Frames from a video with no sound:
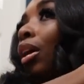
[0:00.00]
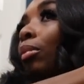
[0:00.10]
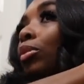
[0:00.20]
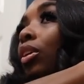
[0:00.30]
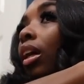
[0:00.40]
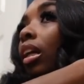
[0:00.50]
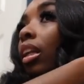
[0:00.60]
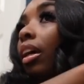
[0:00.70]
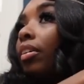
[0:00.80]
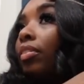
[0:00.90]
I'm trying
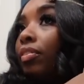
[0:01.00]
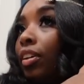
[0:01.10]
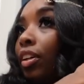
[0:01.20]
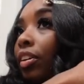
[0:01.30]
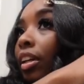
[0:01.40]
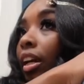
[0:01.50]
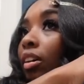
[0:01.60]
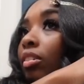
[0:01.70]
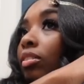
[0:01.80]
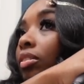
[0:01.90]
to like figure it
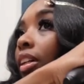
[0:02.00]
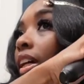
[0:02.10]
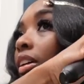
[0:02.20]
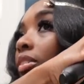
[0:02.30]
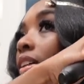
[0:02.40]
out right now